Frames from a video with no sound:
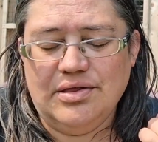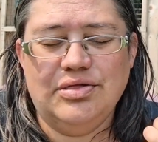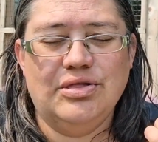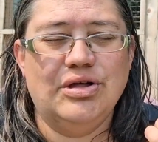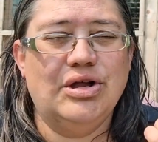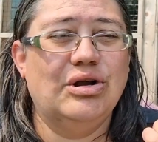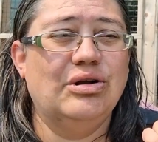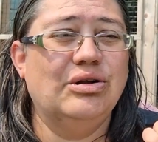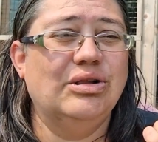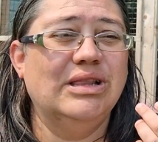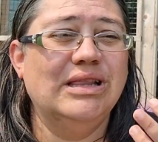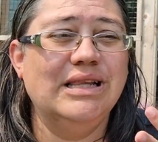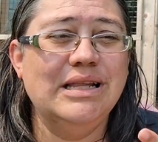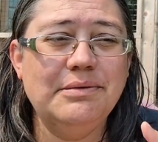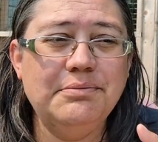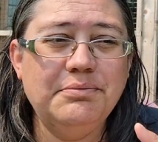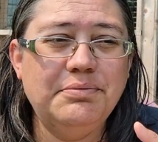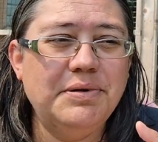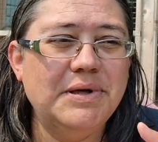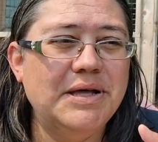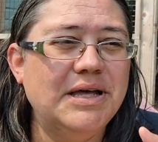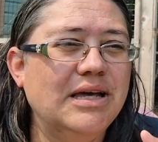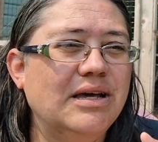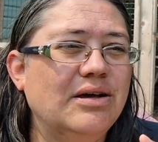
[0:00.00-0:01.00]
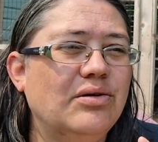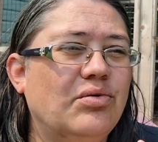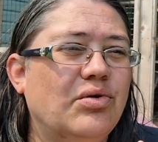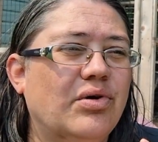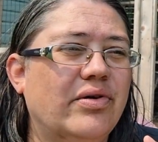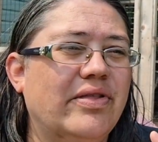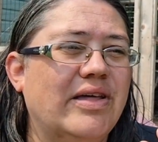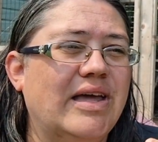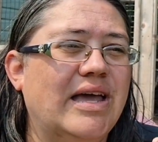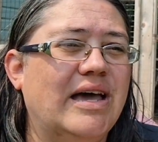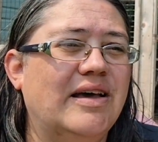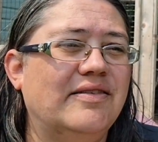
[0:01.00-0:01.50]
they're limping,
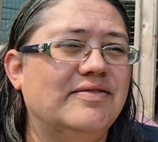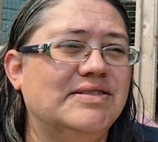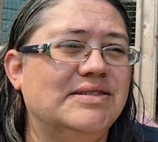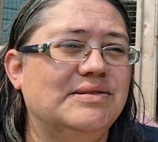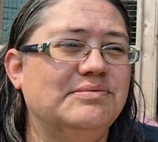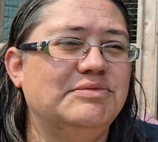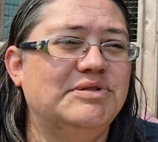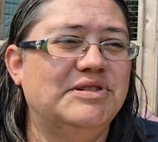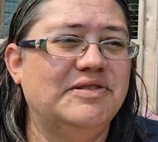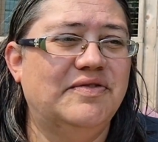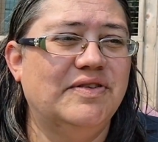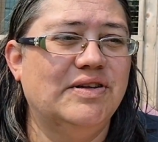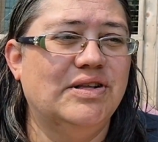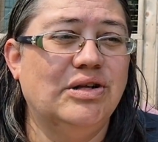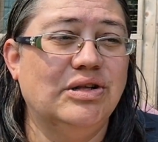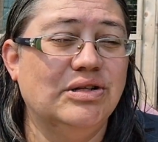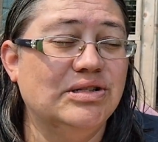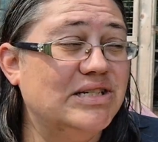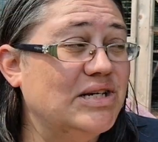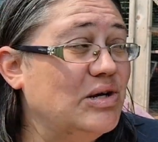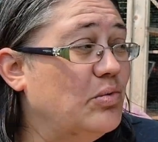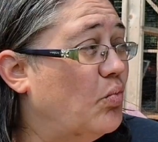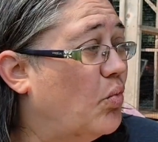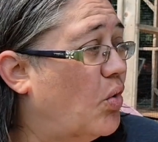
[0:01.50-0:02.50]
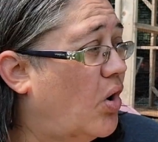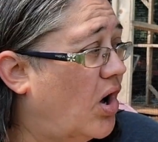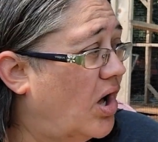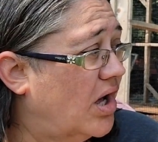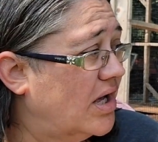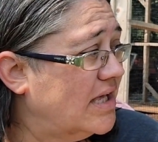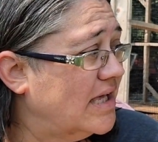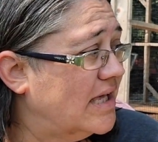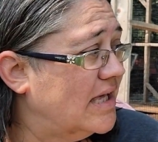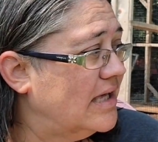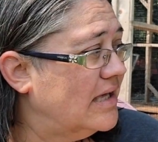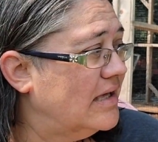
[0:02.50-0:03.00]
or they have some difficulty
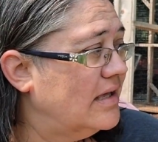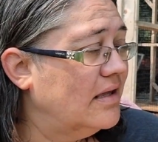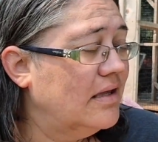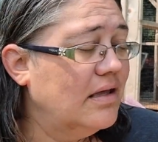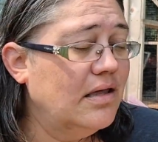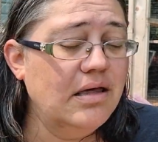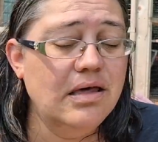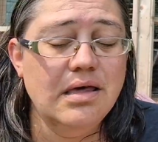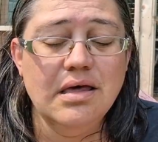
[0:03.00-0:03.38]
walking.